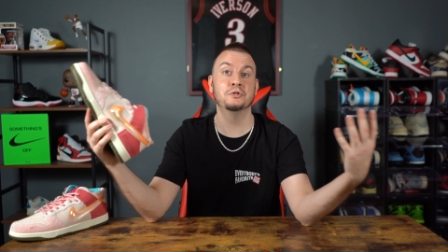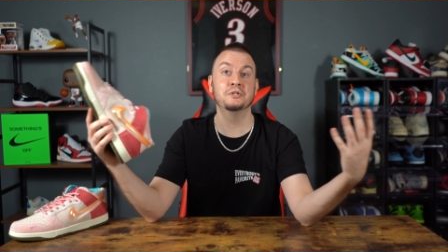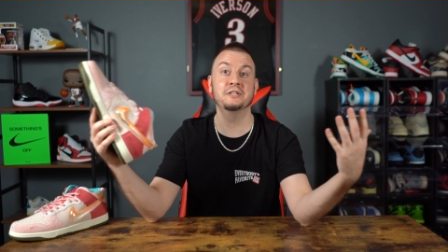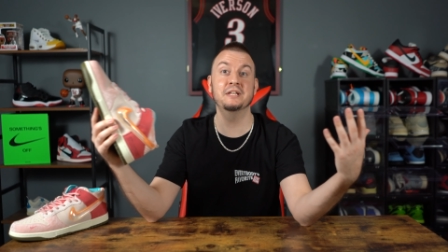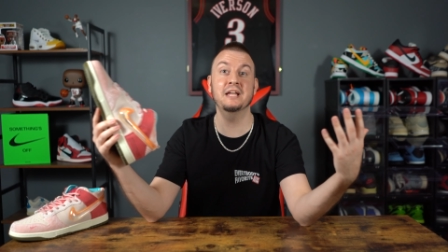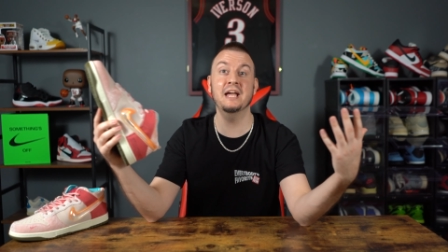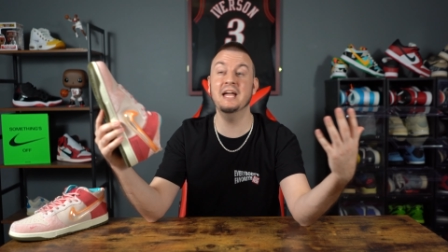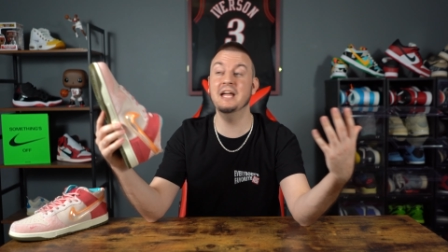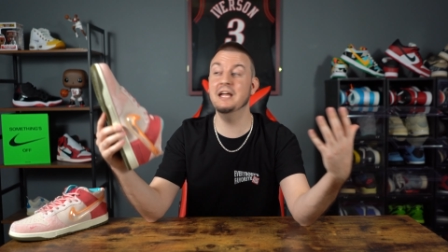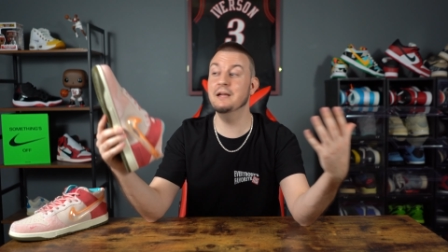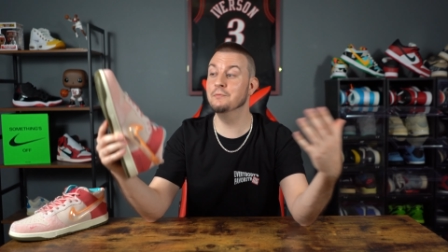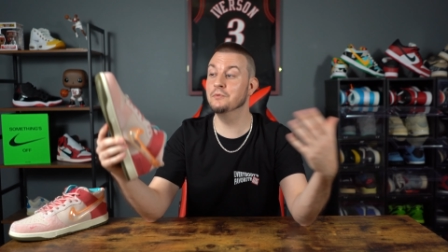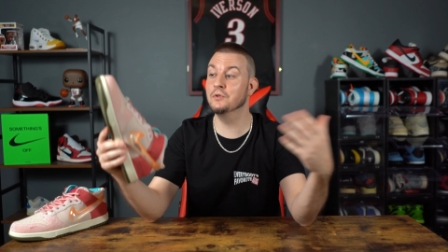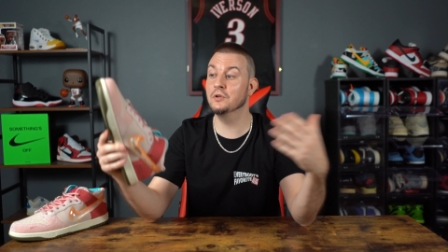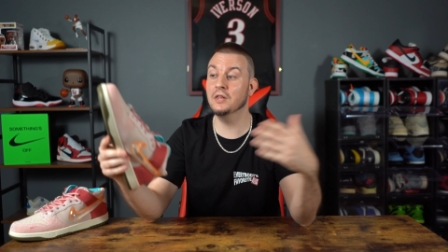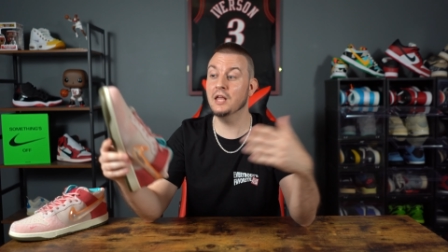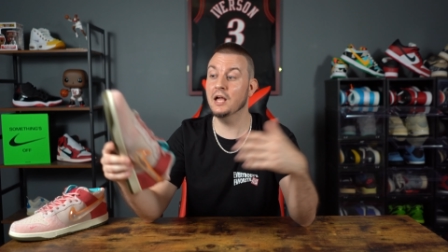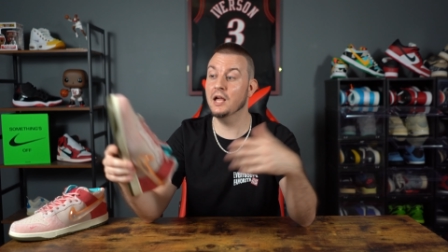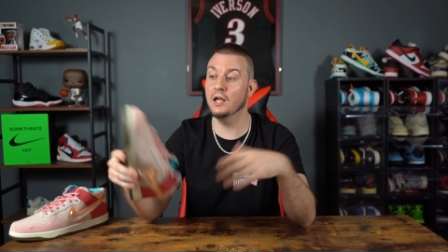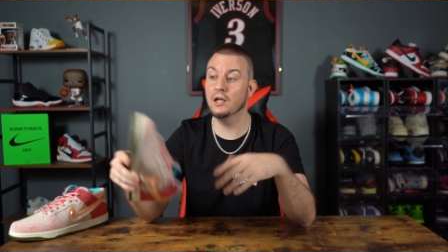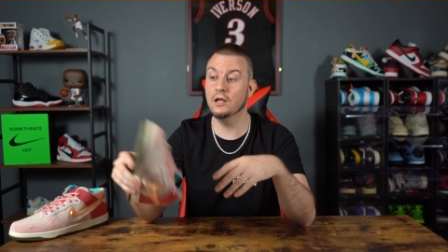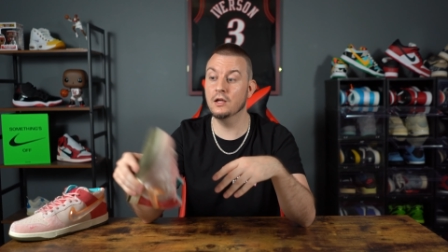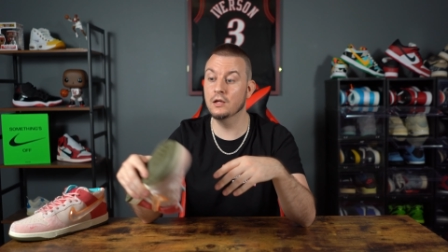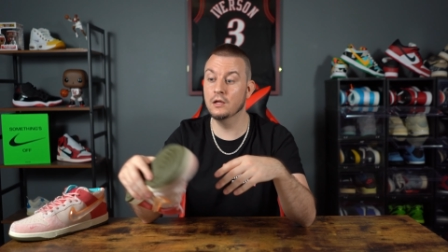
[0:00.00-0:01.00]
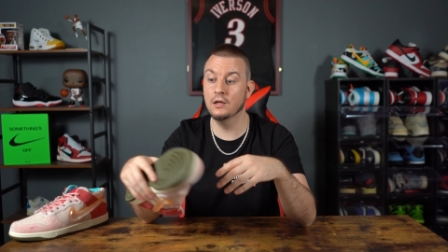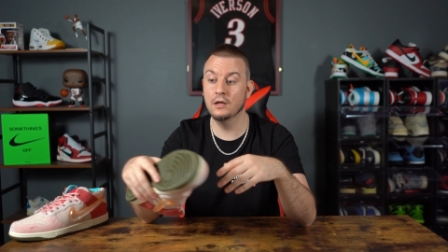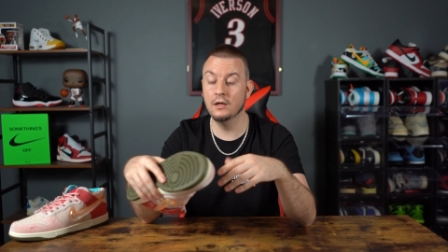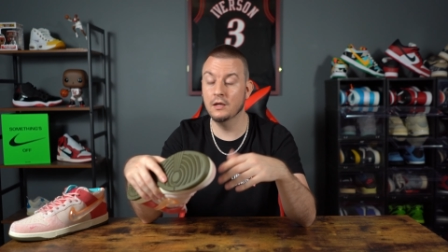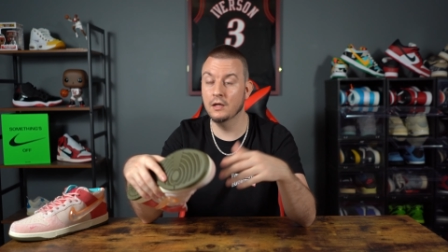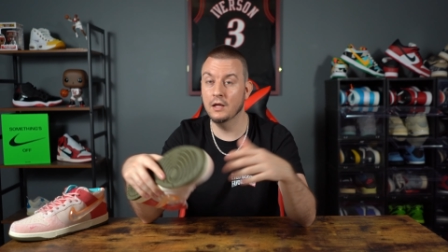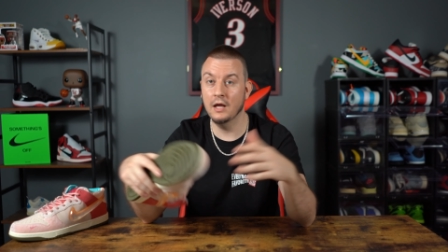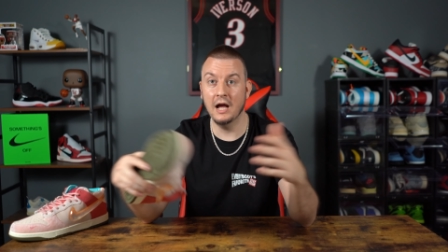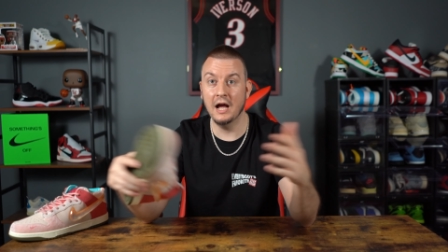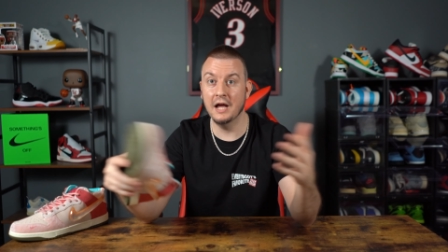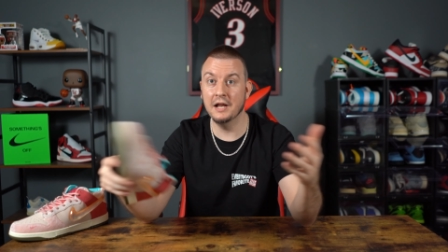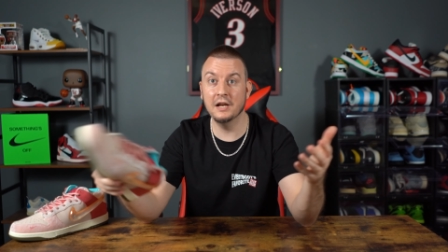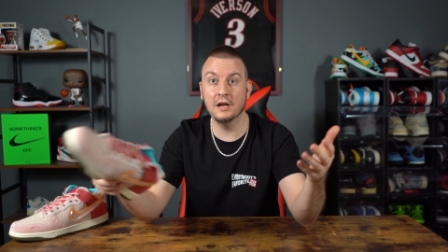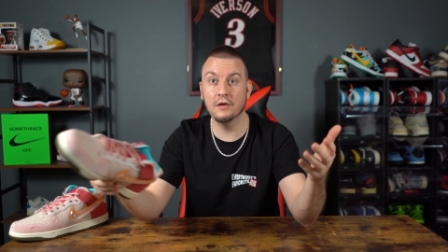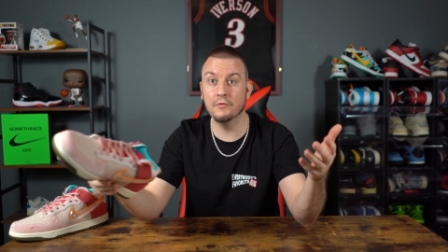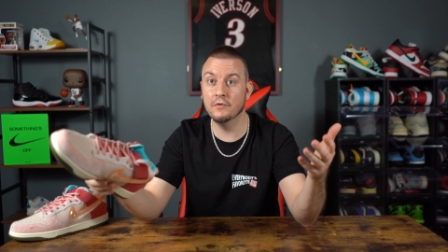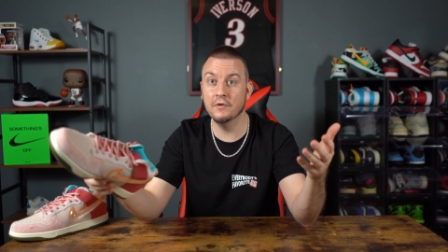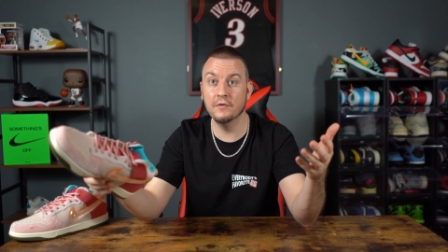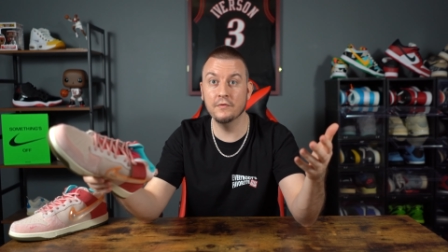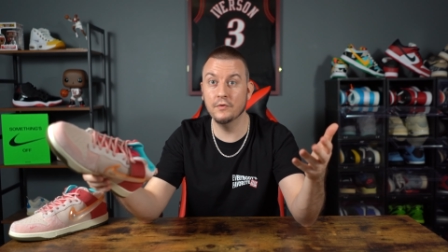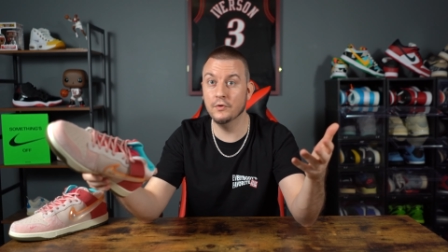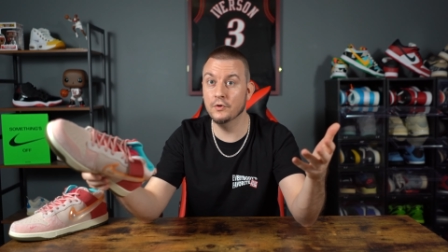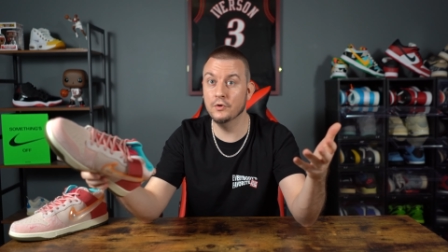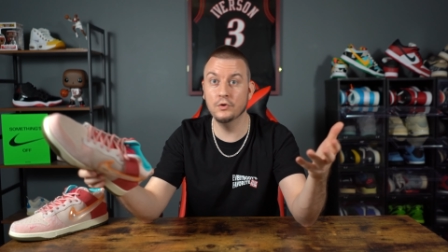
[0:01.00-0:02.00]
game, they're like, I never
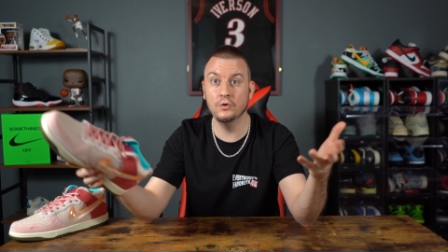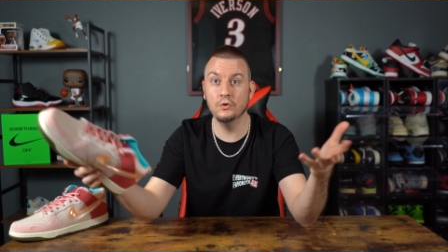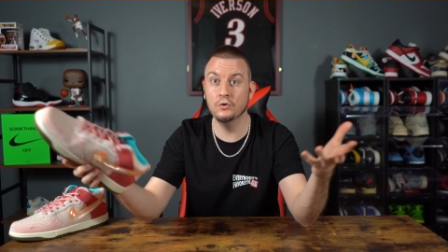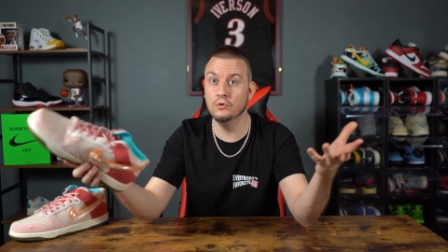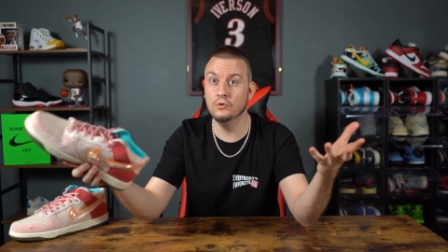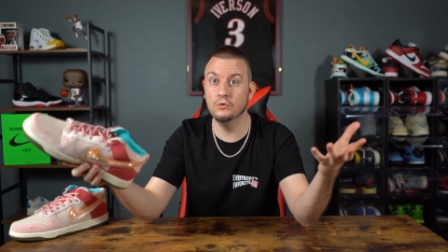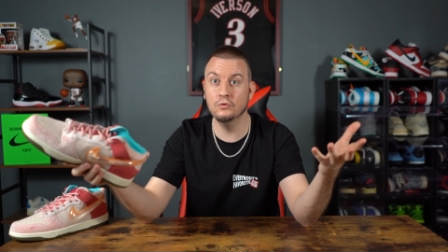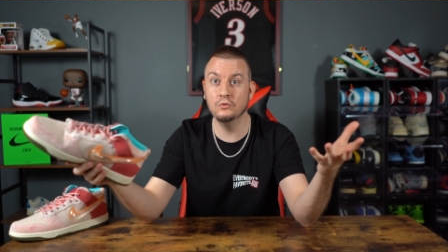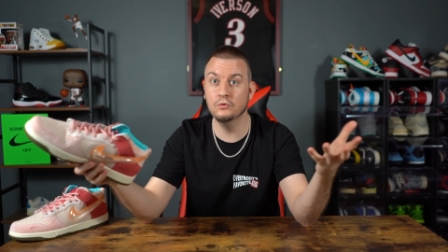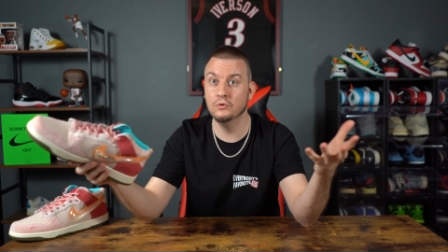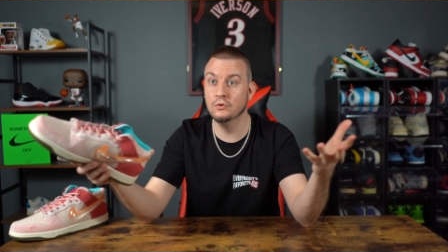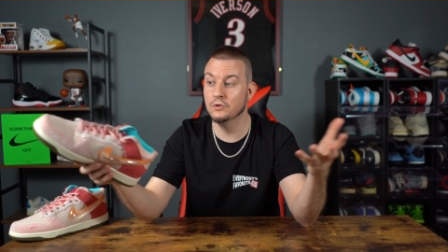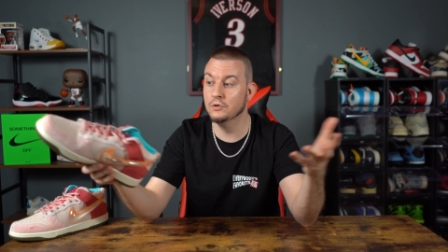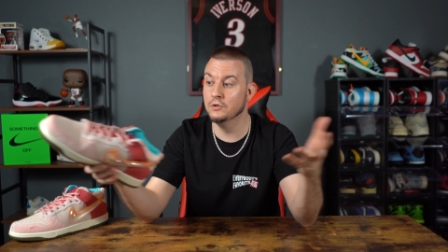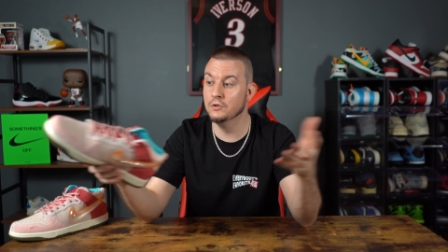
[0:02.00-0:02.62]
even knew